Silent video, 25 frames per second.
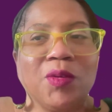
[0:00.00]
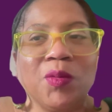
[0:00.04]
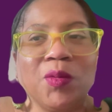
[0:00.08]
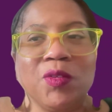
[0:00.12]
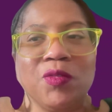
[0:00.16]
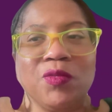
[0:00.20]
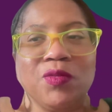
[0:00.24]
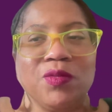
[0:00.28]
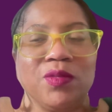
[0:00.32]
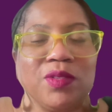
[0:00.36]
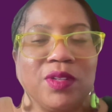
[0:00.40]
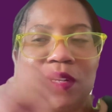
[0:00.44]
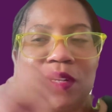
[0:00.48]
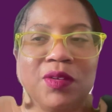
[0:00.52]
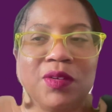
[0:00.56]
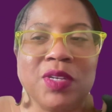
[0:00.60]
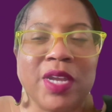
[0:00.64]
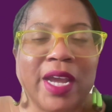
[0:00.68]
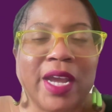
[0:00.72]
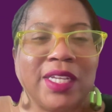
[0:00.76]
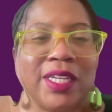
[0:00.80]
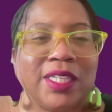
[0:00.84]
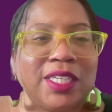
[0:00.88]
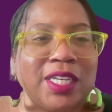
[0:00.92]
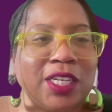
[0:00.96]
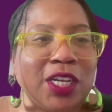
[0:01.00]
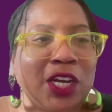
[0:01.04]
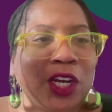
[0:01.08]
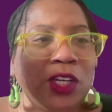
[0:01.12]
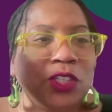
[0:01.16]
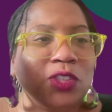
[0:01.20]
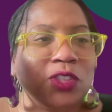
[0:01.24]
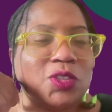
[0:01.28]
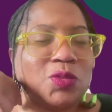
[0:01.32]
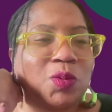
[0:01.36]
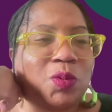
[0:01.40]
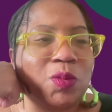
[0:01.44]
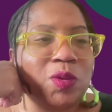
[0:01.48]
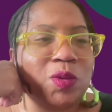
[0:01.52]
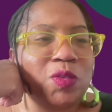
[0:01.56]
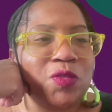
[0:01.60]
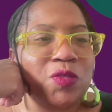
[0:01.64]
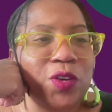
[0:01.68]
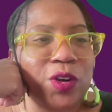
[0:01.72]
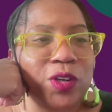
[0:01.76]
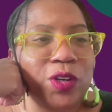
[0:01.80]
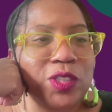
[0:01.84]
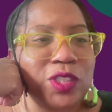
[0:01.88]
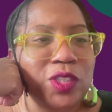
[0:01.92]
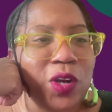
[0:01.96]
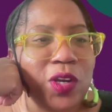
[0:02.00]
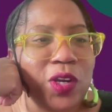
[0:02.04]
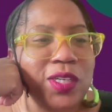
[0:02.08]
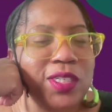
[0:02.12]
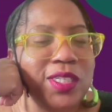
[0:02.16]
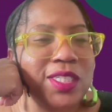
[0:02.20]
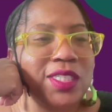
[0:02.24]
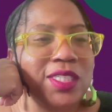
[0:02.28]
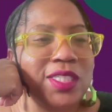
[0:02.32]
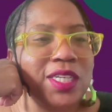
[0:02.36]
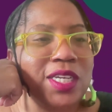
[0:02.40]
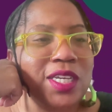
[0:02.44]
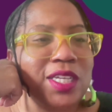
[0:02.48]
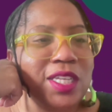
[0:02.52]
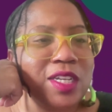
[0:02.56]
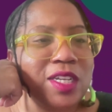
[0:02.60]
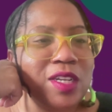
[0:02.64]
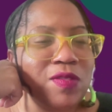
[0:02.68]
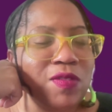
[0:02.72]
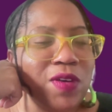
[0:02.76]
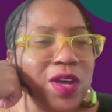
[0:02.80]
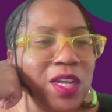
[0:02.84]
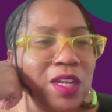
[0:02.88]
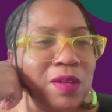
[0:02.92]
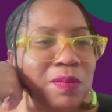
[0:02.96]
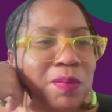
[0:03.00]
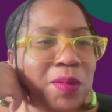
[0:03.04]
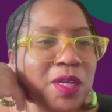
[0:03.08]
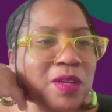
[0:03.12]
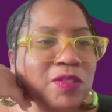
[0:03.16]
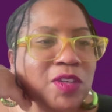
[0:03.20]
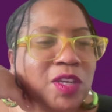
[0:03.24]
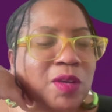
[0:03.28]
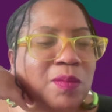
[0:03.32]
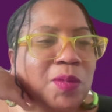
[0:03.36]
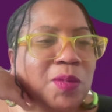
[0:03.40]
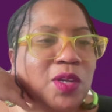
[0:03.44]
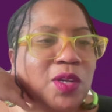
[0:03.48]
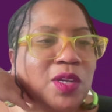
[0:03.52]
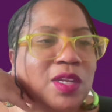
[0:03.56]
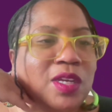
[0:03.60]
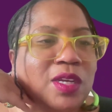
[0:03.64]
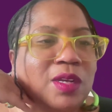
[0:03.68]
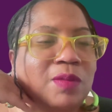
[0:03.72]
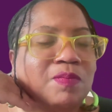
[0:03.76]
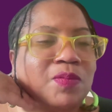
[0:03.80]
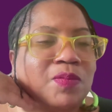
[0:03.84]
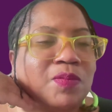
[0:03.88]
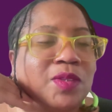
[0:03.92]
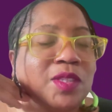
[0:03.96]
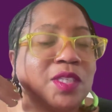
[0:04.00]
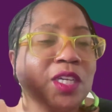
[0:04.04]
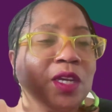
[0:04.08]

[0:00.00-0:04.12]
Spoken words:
When we, 1900s, when we first started to see the development of community